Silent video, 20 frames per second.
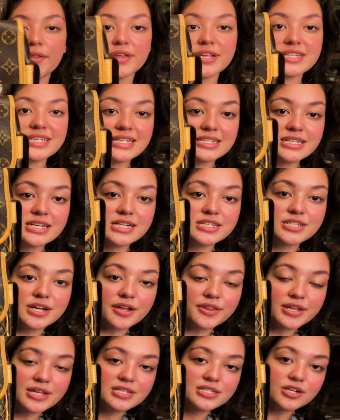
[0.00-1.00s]
the details
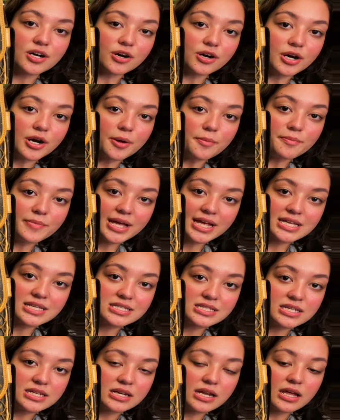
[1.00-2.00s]
on this are
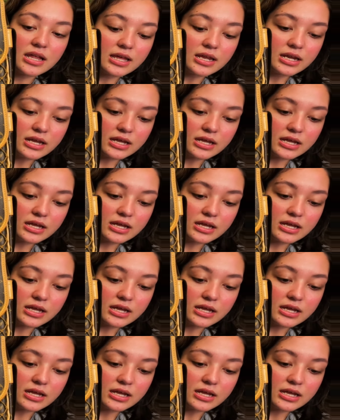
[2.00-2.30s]
amazing. It